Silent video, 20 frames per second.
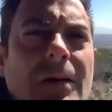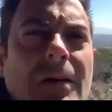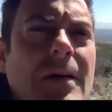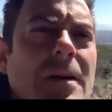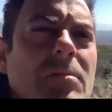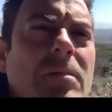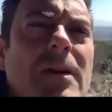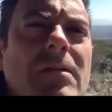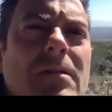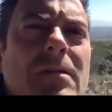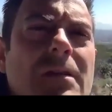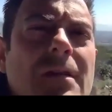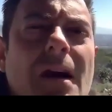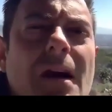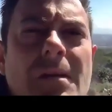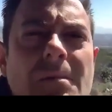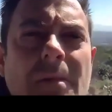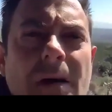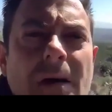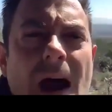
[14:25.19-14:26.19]
And when you were
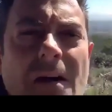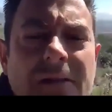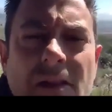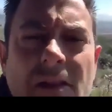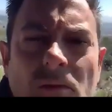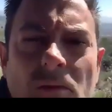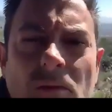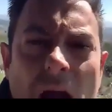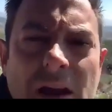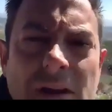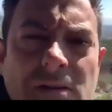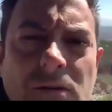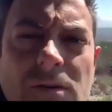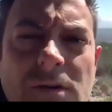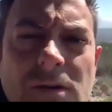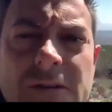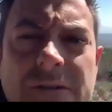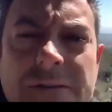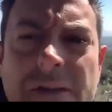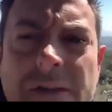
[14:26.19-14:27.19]
talking about having the right
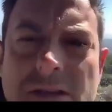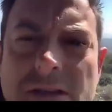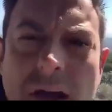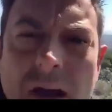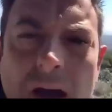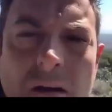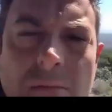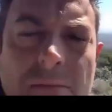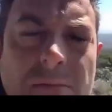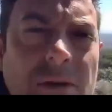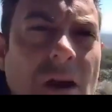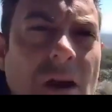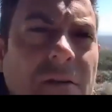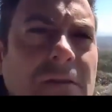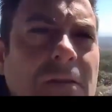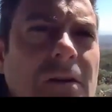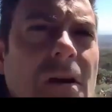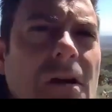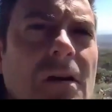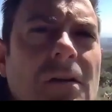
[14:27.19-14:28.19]
tools for the job, you have
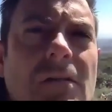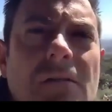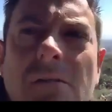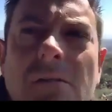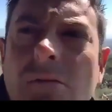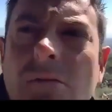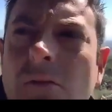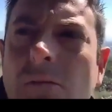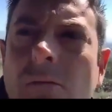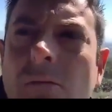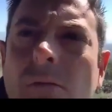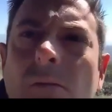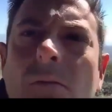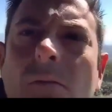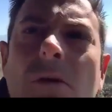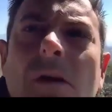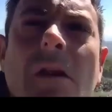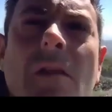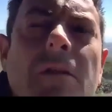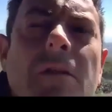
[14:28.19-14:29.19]
to know
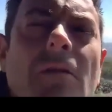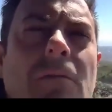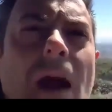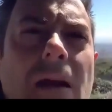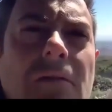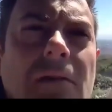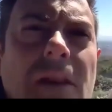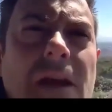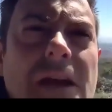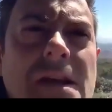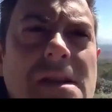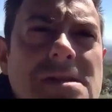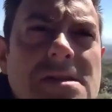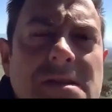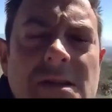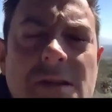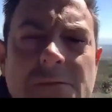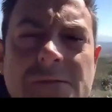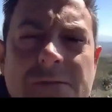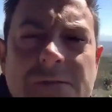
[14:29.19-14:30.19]
what are the right
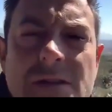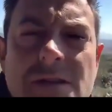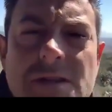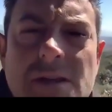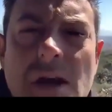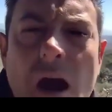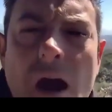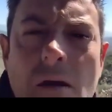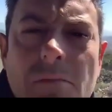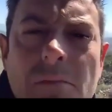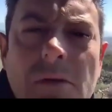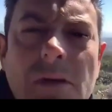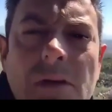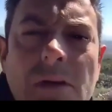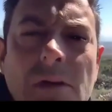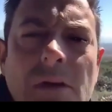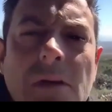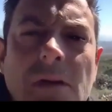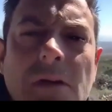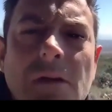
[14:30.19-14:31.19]
relationships for the job.
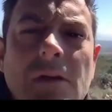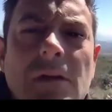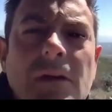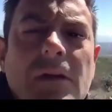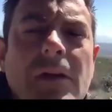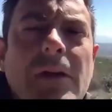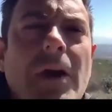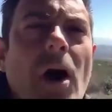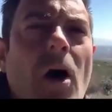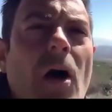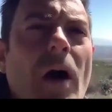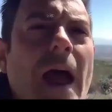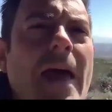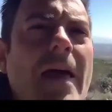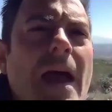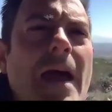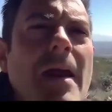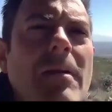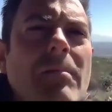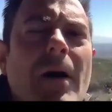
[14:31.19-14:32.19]
You know,
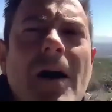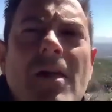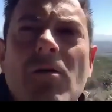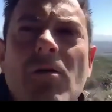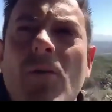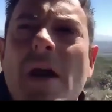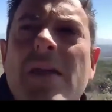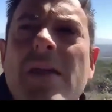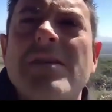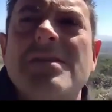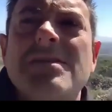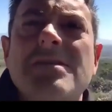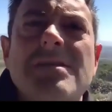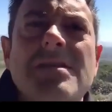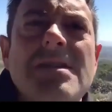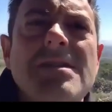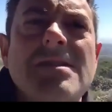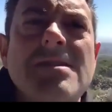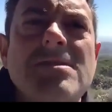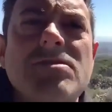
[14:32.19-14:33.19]
and by the way,
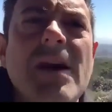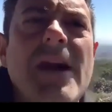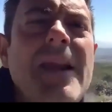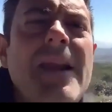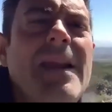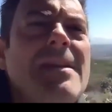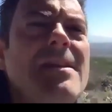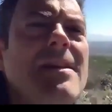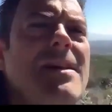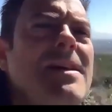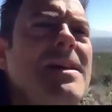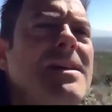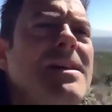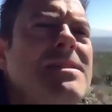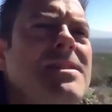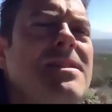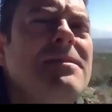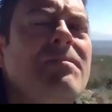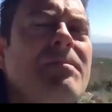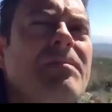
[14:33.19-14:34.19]
this training
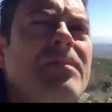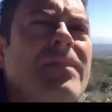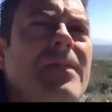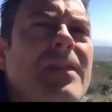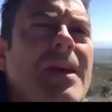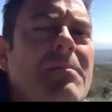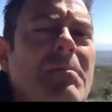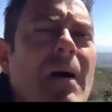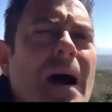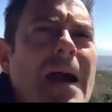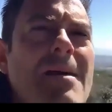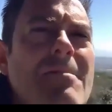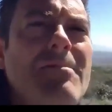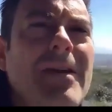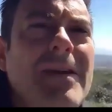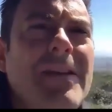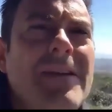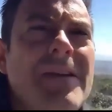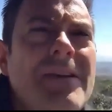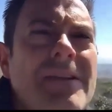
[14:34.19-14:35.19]
isn't, in my
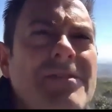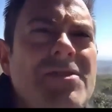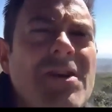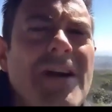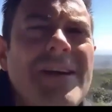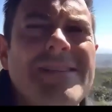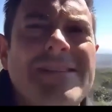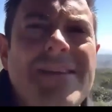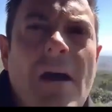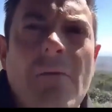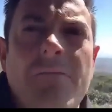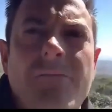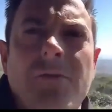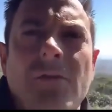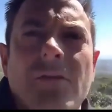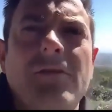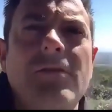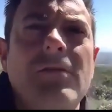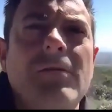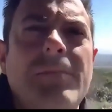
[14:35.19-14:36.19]
opinion, just
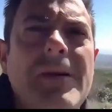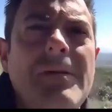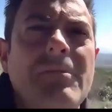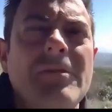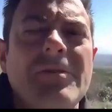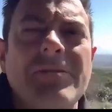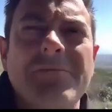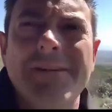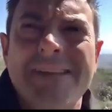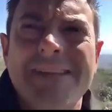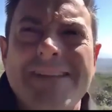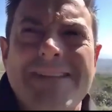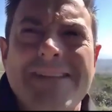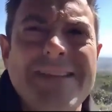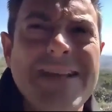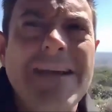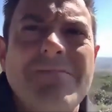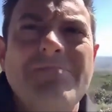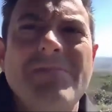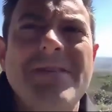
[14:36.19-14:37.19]
helpful to people in real
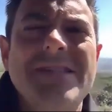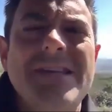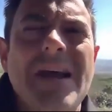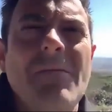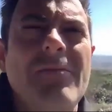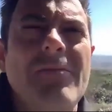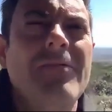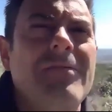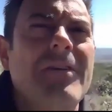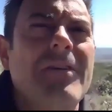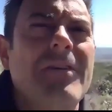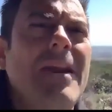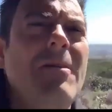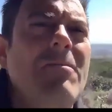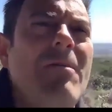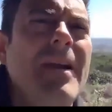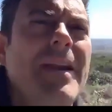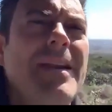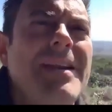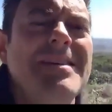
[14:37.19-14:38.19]
estate. It's helpful for
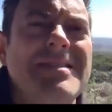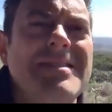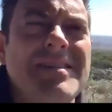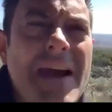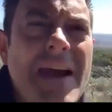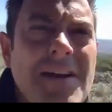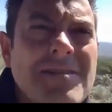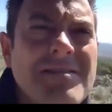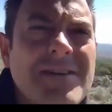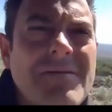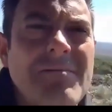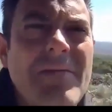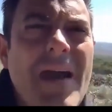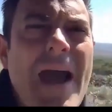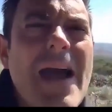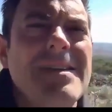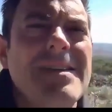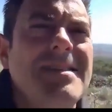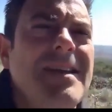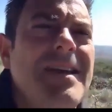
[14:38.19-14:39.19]
anyone in a sales
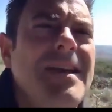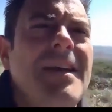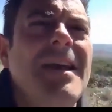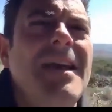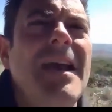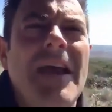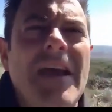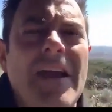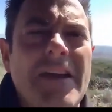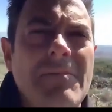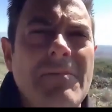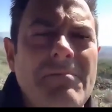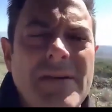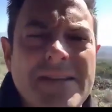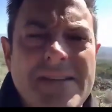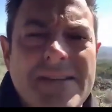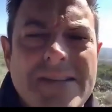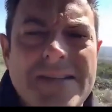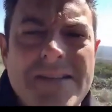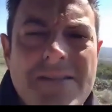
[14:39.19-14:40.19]
capacity, in a
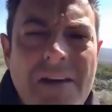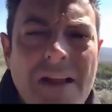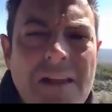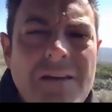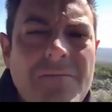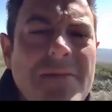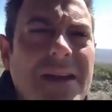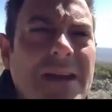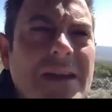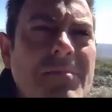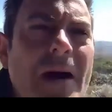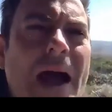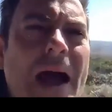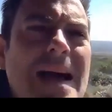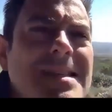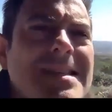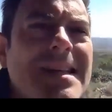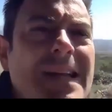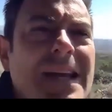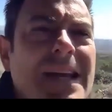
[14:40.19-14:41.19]
business development
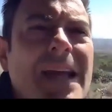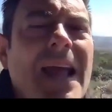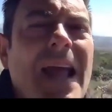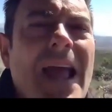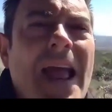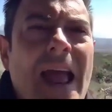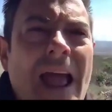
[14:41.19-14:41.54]
capacity.